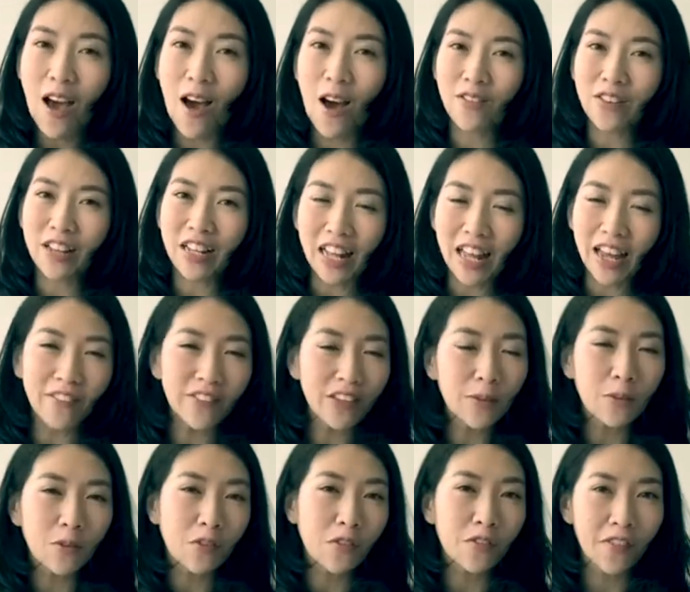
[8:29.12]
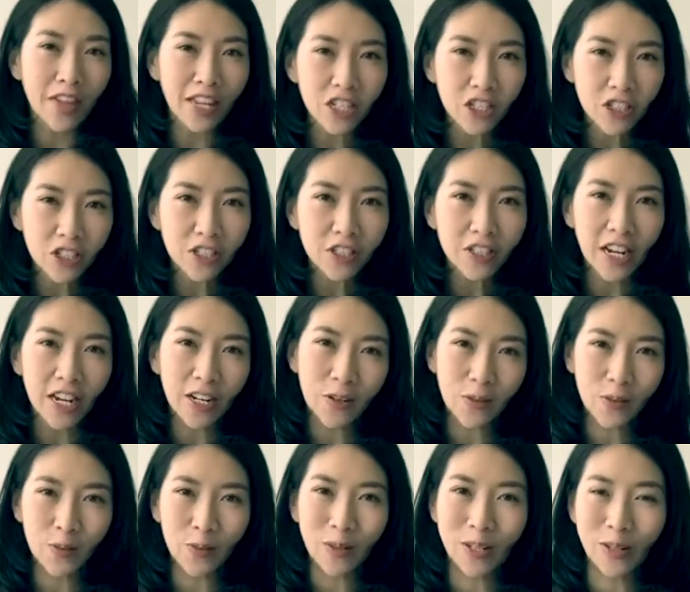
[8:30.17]
of a lifetime of adventure and
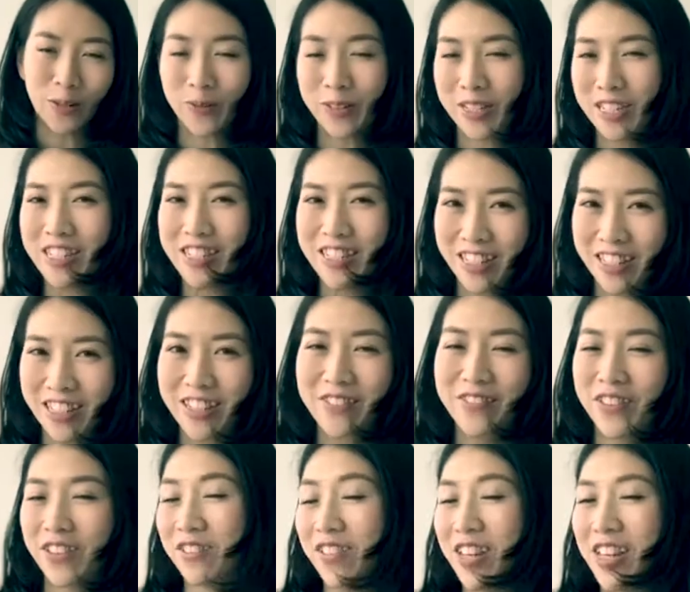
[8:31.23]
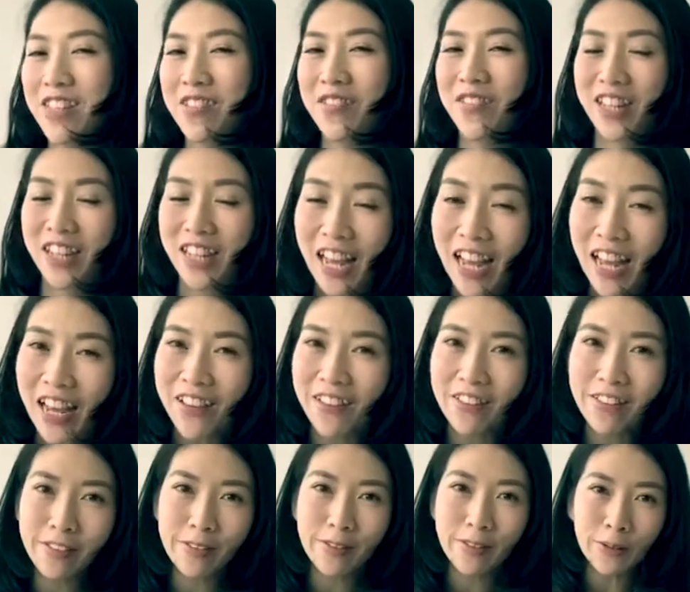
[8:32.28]
also annoying each other for the rest of your
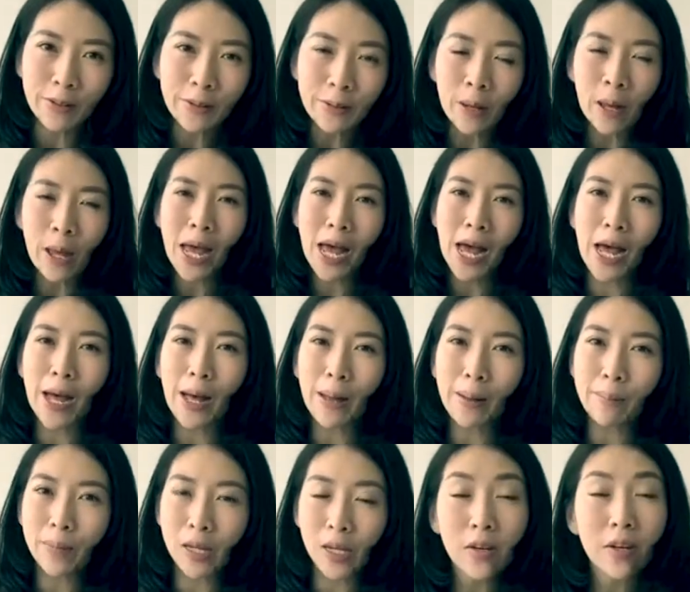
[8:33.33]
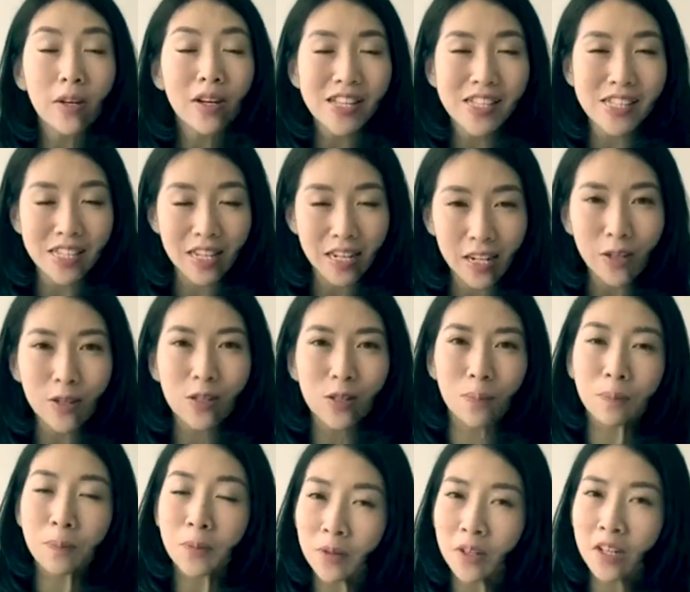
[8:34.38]
lives. So may you continue to
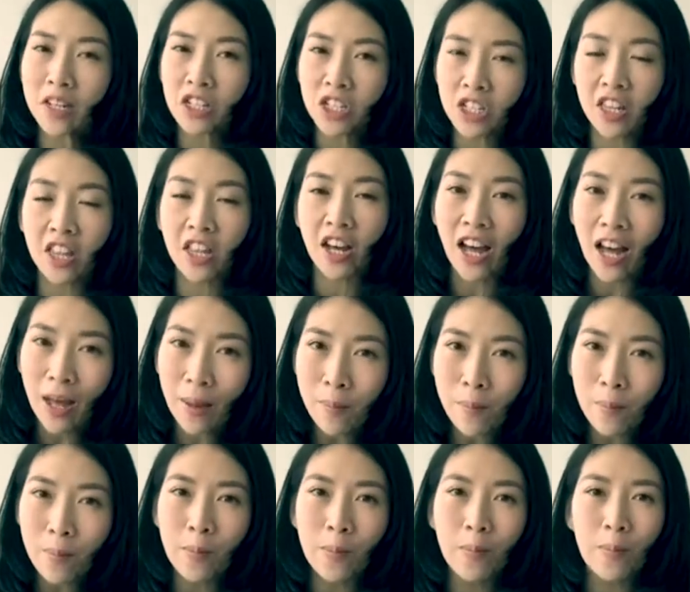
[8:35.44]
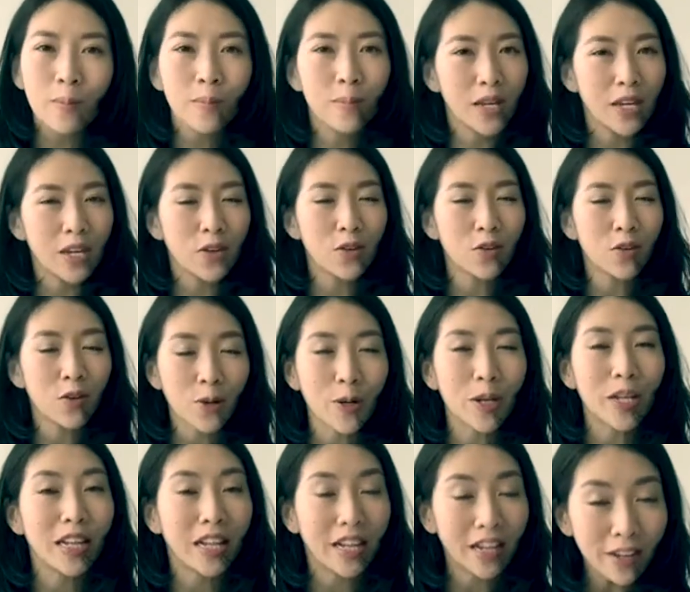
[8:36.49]
boot each other up, may you grow
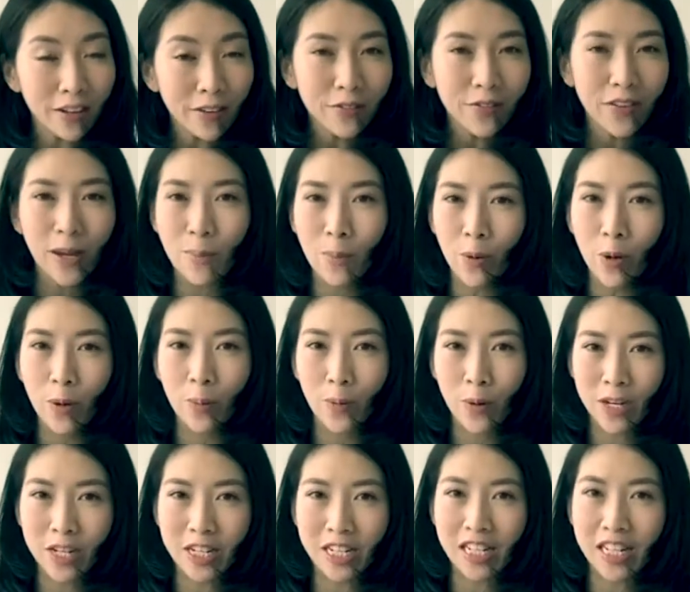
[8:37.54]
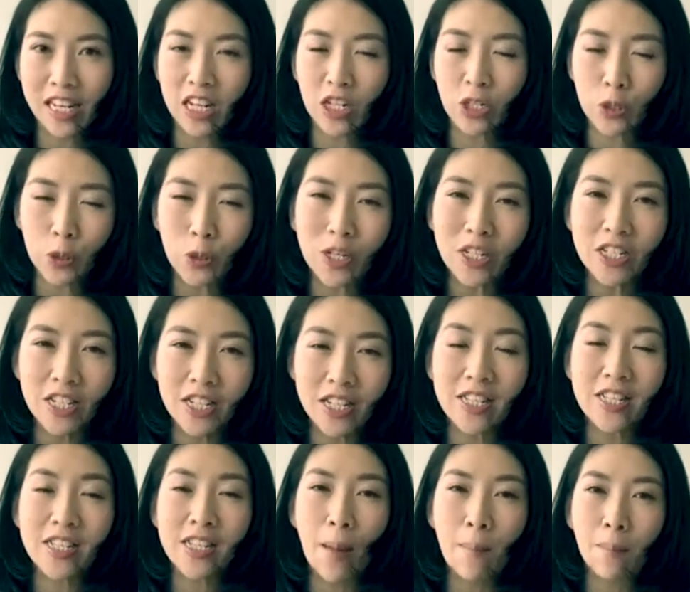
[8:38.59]
in love, and more importantly, enjoy each
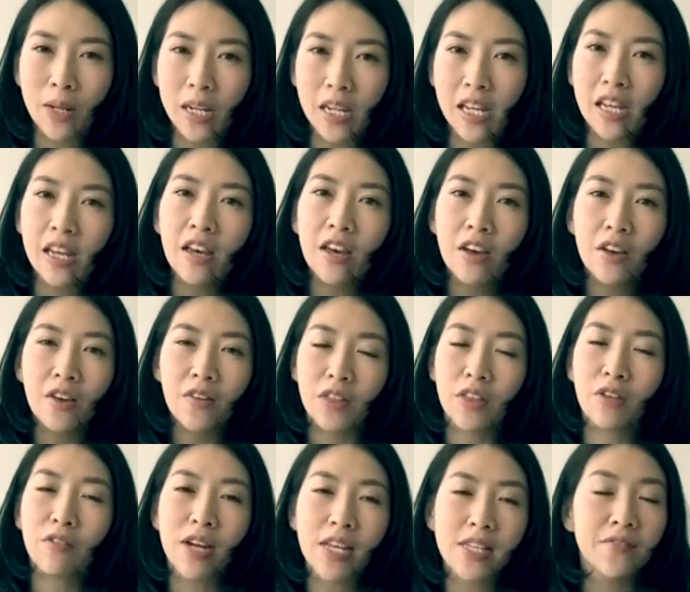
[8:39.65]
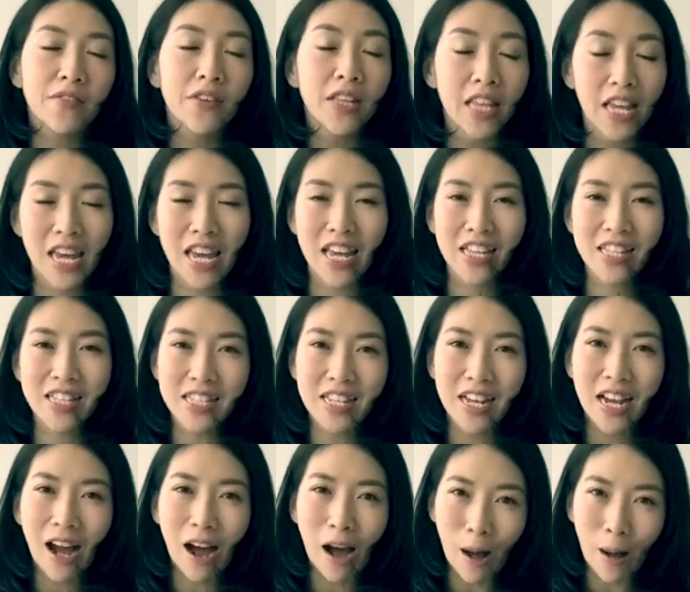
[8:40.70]
other's company for the rest of your days.
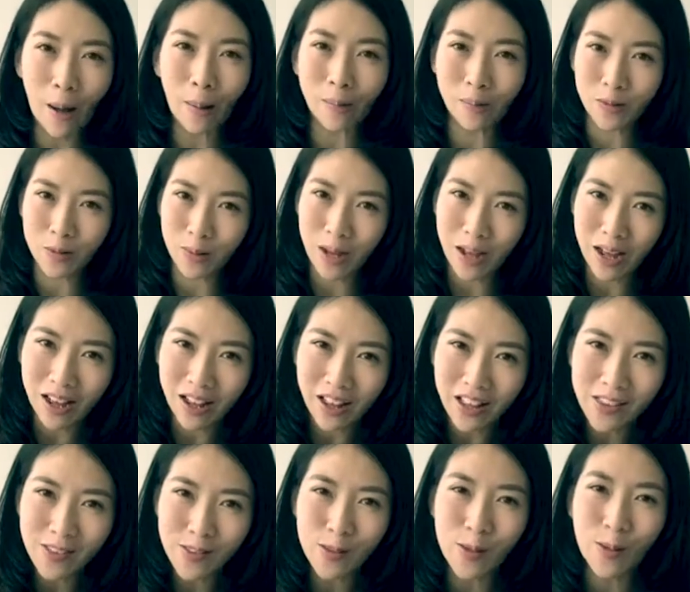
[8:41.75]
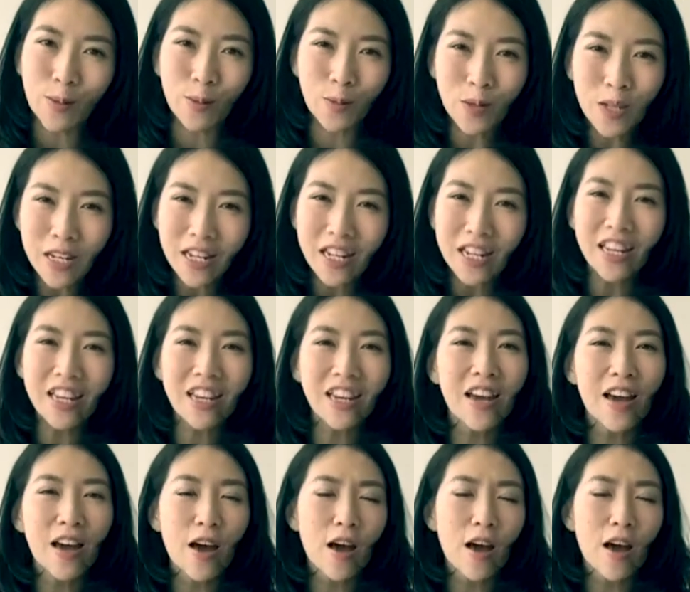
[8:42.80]
To Hans, you're really